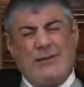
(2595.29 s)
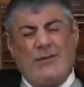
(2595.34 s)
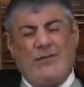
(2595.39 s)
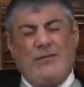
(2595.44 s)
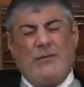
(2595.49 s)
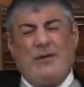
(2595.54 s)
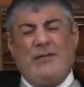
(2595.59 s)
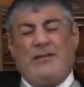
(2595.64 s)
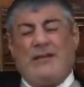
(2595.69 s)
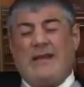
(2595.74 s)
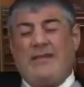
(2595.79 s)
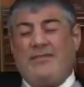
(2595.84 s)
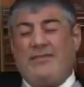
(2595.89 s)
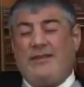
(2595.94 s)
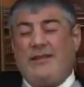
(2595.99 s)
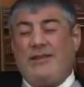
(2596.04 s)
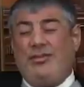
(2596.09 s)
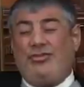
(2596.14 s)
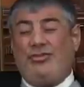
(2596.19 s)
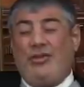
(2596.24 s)
was one
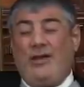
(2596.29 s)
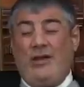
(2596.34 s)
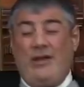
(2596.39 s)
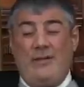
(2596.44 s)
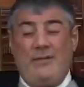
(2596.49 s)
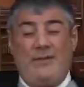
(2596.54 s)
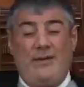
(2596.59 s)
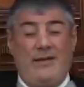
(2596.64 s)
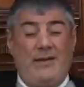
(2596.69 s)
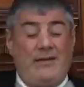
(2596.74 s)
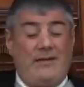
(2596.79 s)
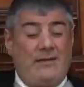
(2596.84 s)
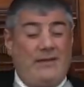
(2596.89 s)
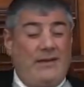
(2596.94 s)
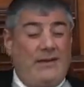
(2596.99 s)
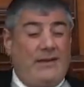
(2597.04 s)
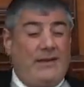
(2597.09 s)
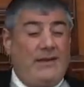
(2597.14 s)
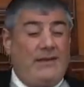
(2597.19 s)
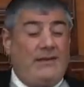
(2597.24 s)
Hasidish Rebbe,
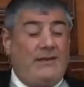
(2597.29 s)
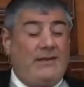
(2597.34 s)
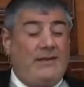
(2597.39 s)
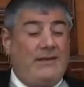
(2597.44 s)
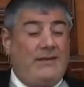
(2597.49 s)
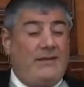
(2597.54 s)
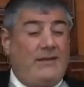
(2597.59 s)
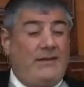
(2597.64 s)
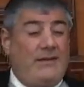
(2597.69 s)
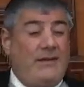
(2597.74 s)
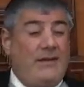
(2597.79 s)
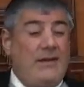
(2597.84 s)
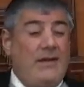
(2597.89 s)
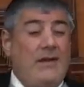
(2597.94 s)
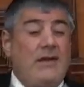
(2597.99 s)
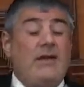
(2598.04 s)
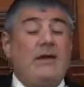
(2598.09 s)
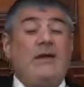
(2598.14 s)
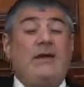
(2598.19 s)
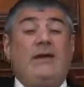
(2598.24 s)
they killed the,
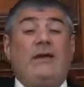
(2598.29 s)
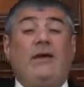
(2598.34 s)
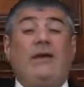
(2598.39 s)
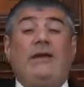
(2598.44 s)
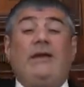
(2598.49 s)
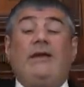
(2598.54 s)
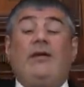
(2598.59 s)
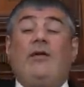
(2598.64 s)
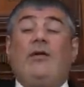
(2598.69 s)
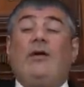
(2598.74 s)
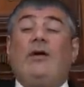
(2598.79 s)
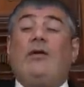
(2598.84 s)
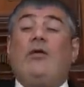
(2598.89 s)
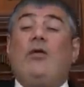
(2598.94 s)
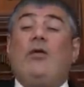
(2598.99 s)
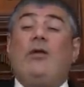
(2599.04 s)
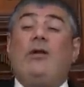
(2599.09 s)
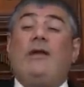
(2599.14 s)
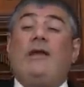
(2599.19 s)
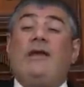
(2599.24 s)

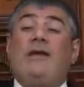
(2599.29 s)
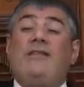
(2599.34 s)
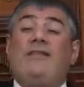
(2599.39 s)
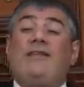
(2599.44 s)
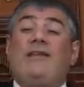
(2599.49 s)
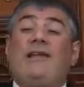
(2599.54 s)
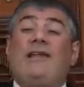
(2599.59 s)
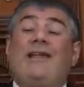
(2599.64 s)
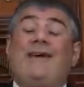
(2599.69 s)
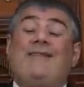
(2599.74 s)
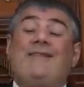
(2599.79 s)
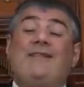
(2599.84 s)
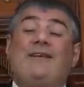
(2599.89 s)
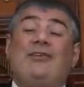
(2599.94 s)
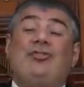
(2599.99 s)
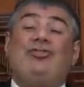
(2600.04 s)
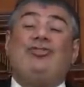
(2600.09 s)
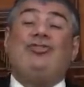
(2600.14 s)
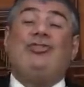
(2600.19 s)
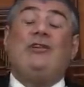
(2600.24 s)
all his
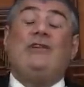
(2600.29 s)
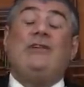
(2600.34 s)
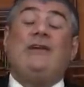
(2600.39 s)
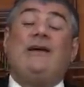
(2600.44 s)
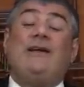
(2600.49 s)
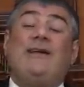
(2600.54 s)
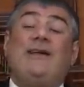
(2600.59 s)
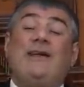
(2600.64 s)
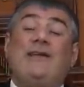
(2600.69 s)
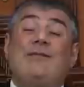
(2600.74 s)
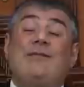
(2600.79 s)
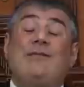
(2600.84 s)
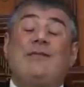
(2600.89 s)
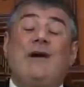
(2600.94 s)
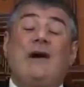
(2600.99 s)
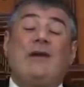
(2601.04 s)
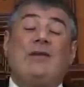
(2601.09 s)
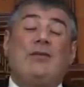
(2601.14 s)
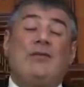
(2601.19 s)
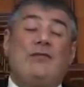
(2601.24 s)
eleven children in
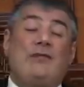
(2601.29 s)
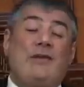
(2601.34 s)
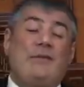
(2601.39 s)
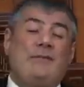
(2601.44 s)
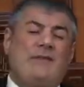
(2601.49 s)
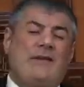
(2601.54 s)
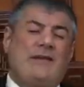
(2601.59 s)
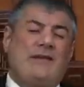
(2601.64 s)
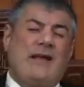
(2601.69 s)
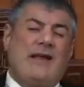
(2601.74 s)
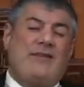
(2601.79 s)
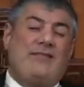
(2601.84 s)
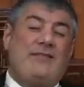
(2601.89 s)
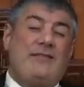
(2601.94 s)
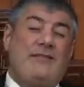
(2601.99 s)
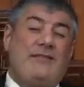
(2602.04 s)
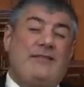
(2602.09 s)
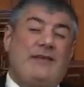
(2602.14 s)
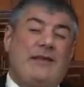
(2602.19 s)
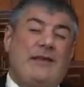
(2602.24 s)
front of him, the
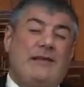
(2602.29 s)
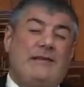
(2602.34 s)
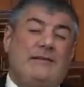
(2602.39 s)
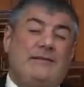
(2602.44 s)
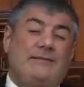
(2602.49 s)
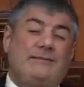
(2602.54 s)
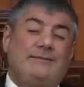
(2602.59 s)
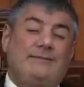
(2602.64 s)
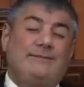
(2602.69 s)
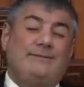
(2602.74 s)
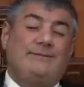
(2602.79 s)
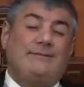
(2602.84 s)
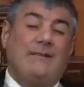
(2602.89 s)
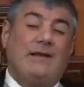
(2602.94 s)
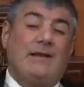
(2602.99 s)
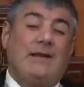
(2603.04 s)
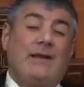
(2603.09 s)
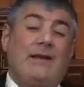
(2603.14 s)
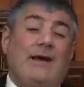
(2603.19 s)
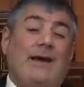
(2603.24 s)
Nazis killed.
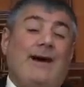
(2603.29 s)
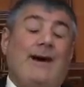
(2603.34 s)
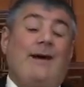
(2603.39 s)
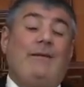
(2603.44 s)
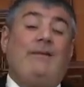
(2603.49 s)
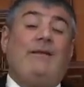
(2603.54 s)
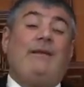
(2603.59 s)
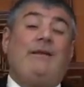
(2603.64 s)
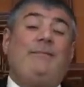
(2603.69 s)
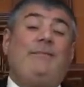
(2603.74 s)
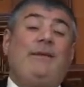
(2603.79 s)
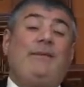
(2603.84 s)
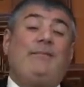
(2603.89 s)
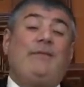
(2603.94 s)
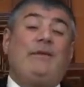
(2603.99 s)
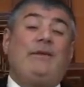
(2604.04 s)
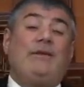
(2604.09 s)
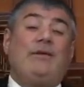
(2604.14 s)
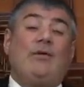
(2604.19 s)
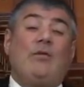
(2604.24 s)
How many
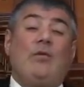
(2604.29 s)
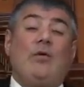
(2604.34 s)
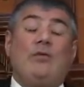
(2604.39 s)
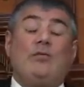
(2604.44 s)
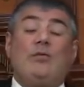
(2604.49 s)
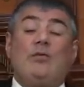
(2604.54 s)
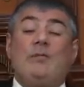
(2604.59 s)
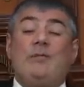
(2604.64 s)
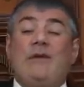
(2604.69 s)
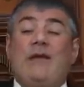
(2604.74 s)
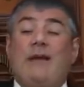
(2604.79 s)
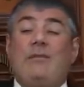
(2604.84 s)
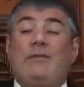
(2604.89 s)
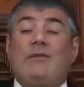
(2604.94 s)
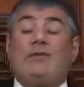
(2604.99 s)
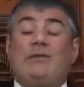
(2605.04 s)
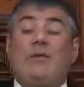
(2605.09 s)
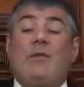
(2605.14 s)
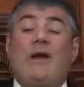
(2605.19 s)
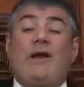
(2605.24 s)
people in the world will be
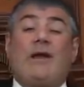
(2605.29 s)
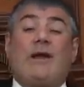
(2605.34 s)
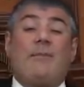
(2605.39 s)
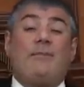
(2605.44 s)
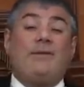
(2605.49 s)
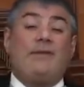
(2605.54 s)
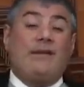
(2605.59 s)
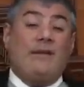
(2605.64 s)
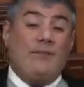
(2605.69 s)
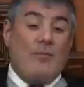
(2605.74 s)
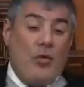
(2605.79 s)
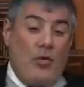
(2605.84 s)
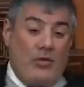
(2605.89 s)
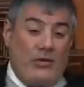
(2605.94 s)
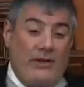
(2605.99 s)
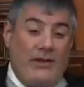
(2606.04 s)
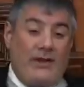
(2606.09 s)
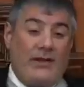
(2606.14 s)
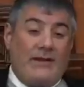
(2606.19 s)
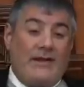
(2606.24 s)
able to wake up in the
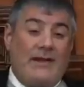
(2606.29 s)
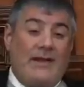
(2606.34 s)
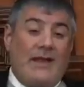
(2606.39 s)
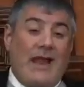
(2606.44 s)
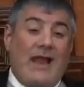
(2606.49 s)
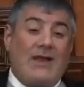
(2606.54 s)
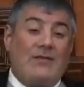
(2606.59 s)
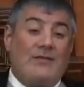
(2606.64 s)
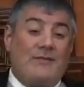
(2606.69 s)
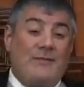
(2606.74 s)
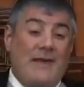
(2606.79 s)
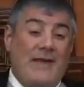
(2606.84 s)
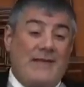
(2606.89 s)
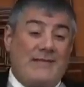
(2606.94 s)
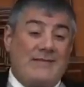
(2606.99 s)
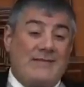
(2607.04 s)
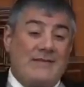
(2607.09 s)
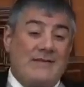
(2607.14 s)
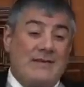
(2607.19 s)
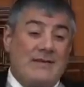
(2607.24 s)
morning and get out of
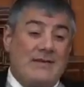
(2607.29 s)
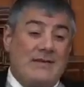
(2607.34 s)
bed